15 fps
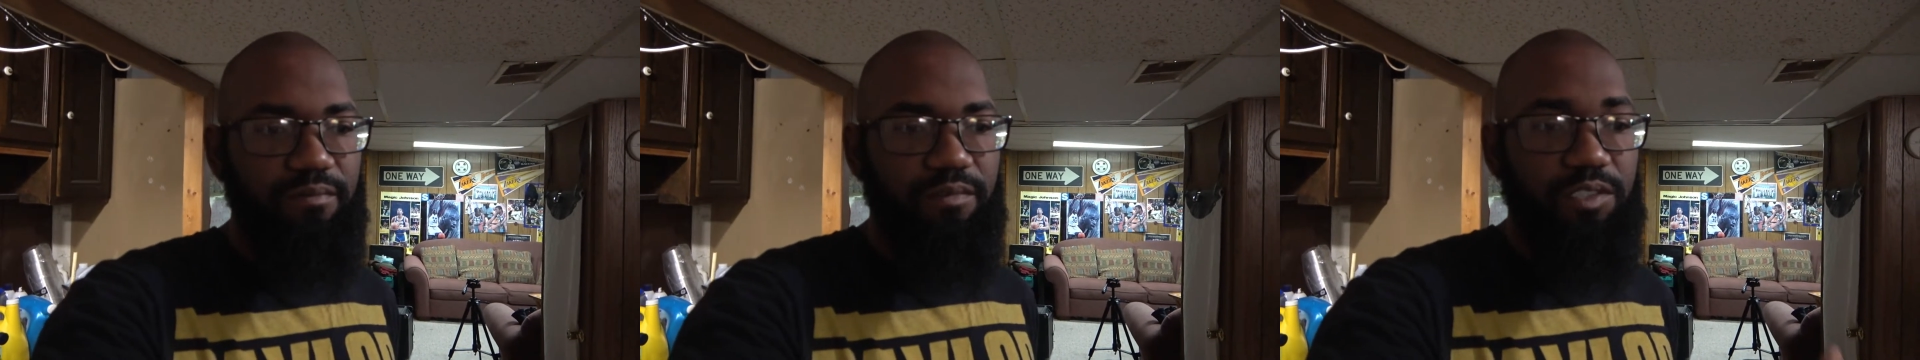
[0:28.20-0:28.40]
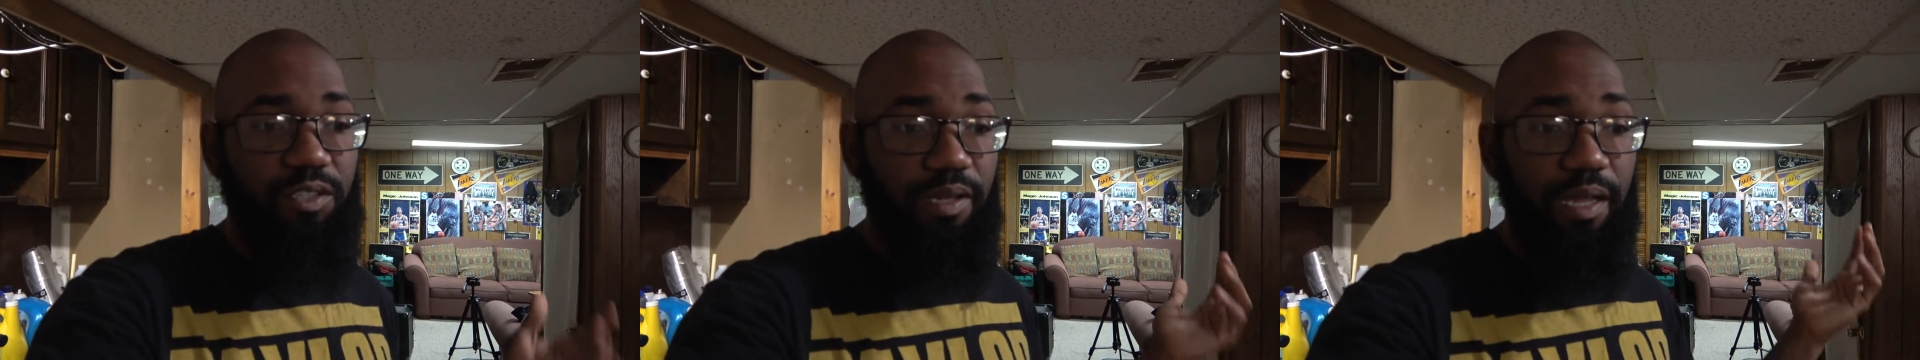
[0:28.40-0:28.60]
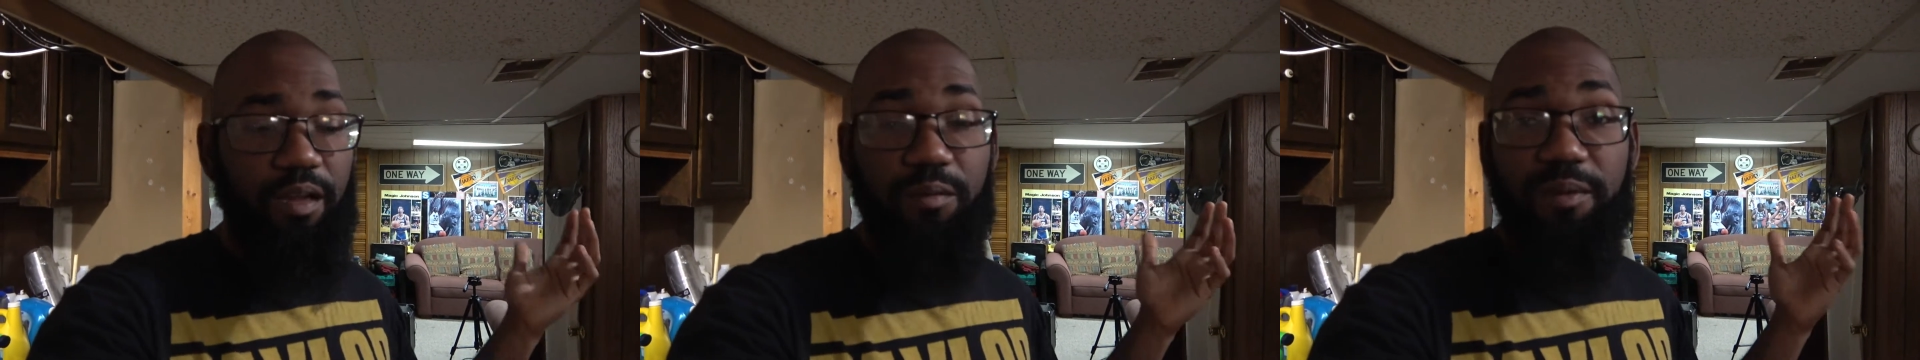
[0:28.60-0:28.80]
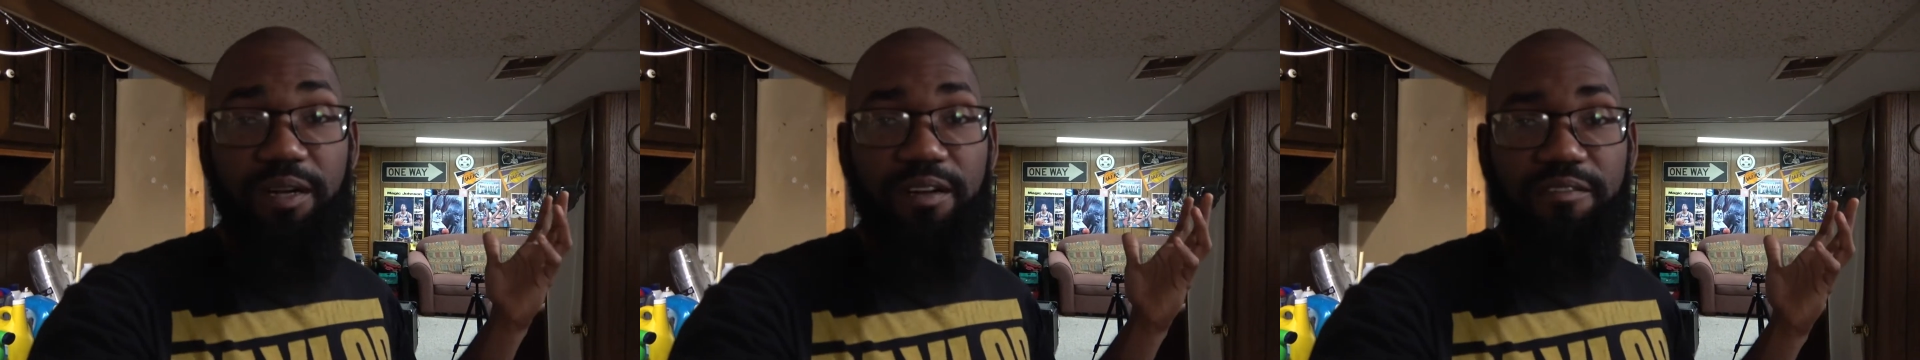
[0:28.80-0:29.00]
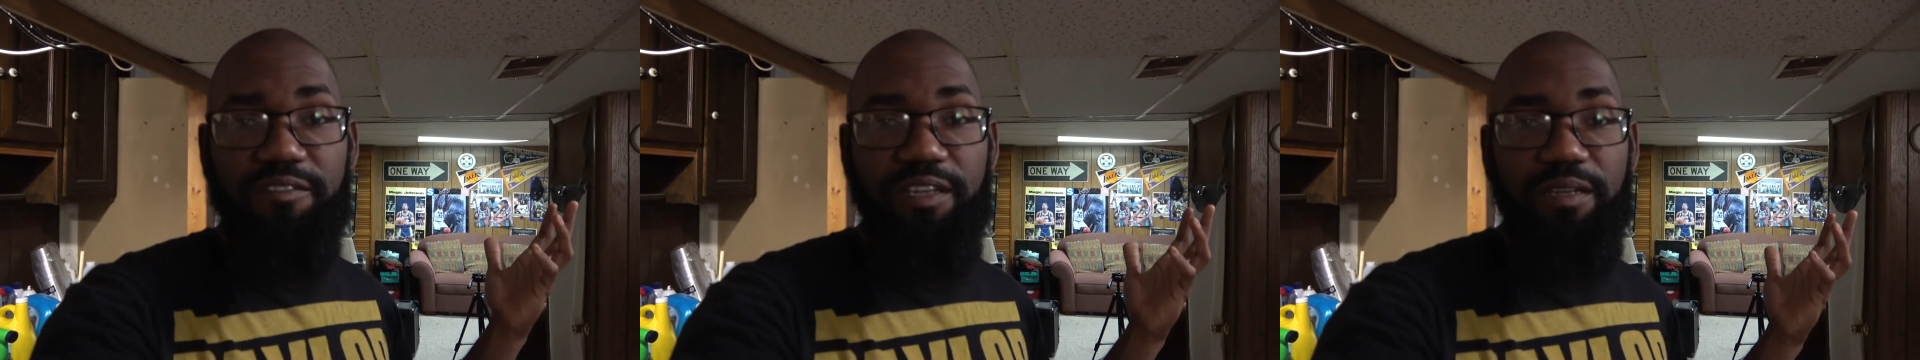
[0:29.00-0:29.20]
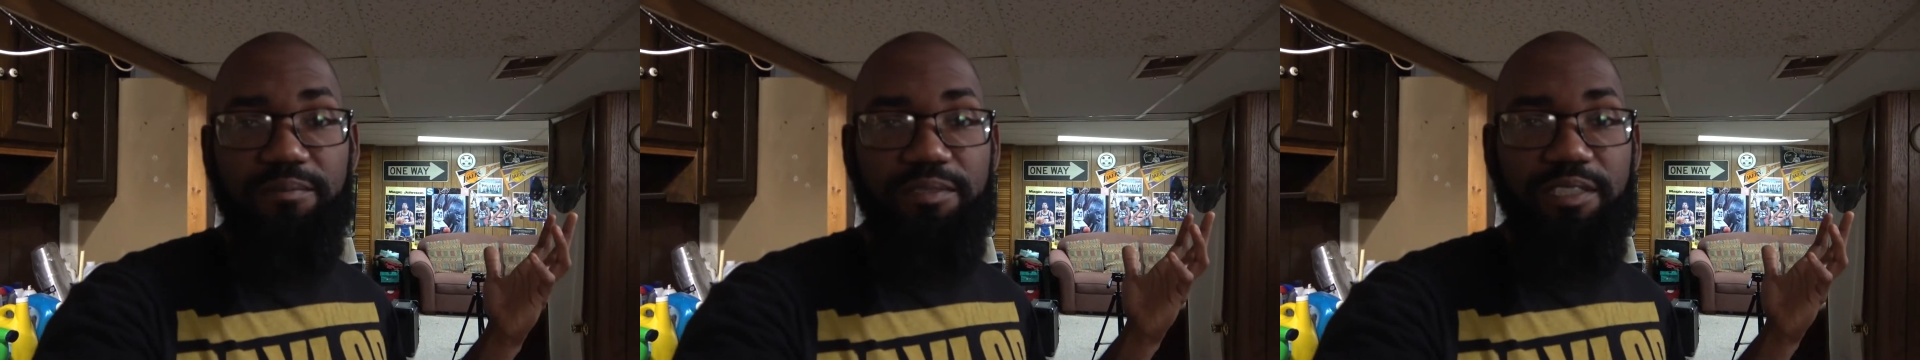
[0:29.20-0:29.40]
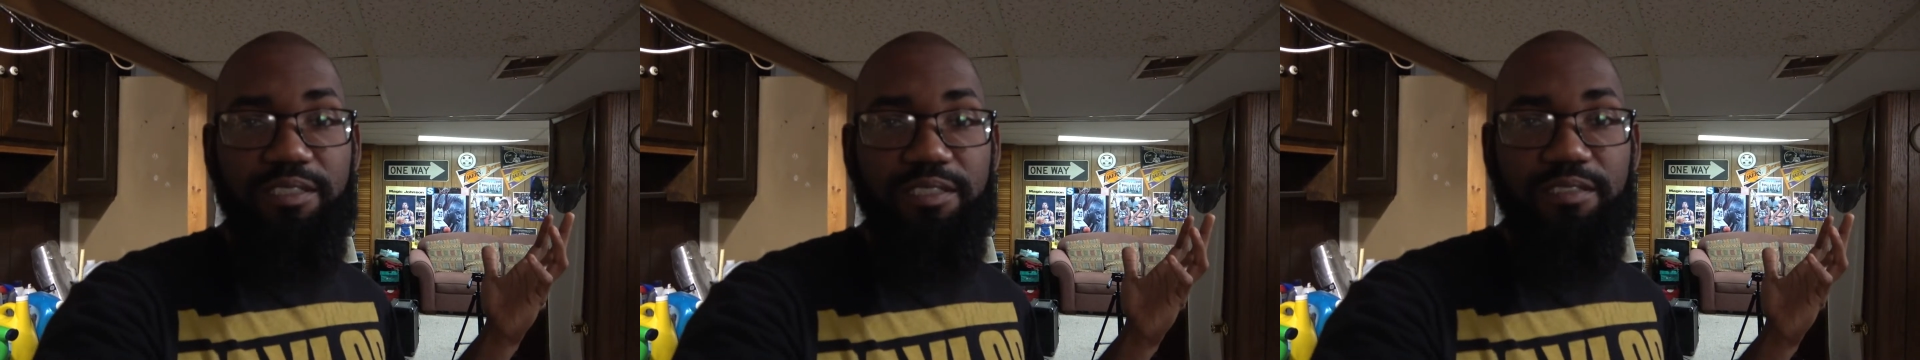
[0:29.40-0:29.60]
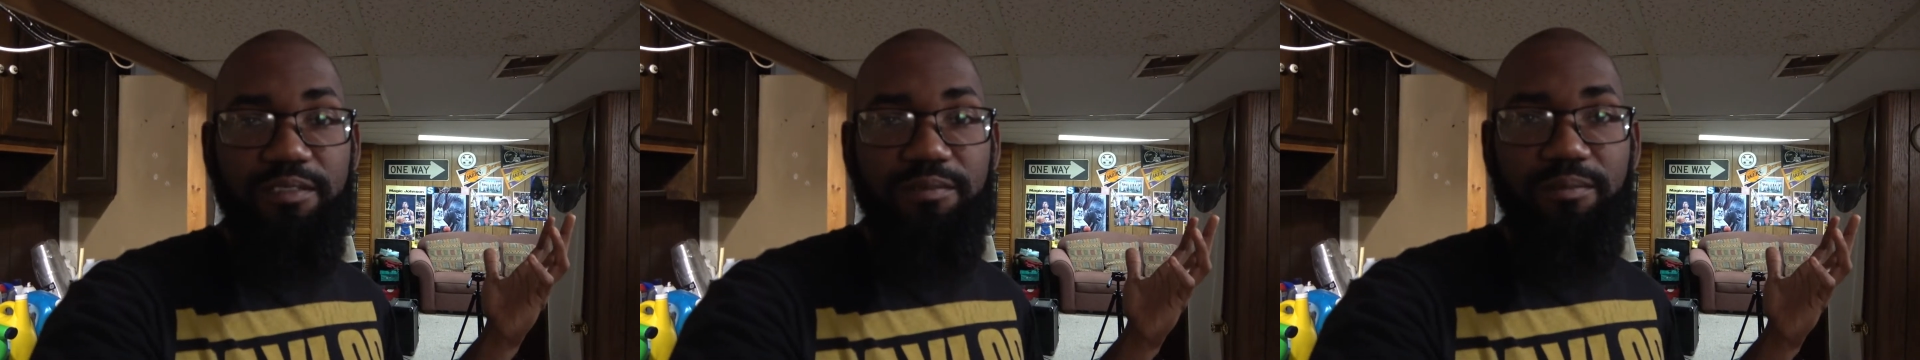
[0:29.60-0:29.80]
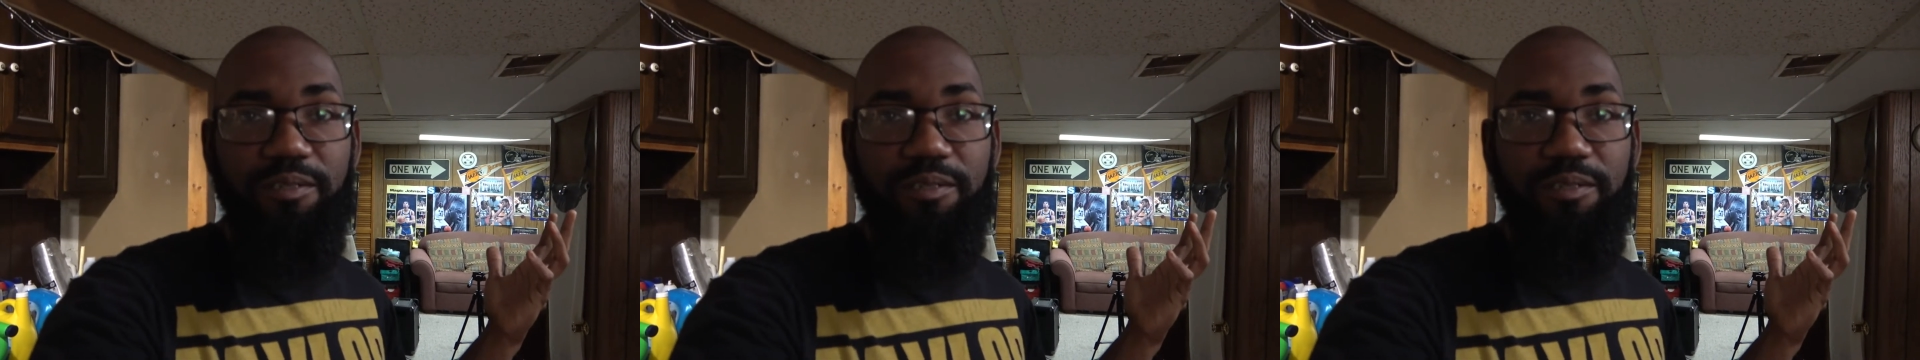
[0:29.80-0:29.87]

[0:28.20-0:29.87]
so now I'm off and I'm just,